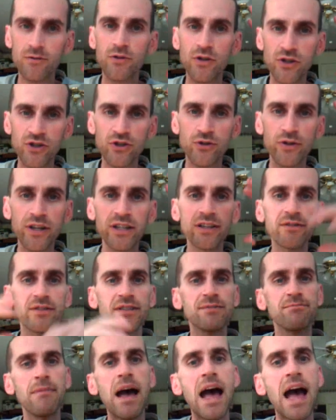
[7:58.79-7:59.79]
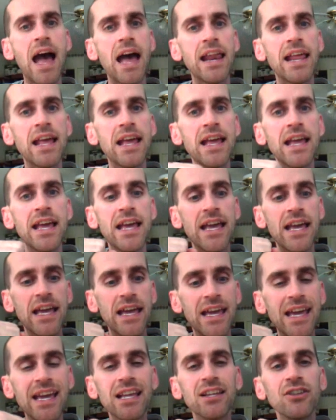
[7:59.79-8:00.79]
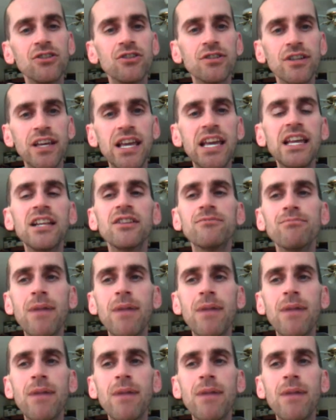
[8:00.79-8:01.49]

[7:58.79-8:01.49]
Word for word: the strength of his mind, it look he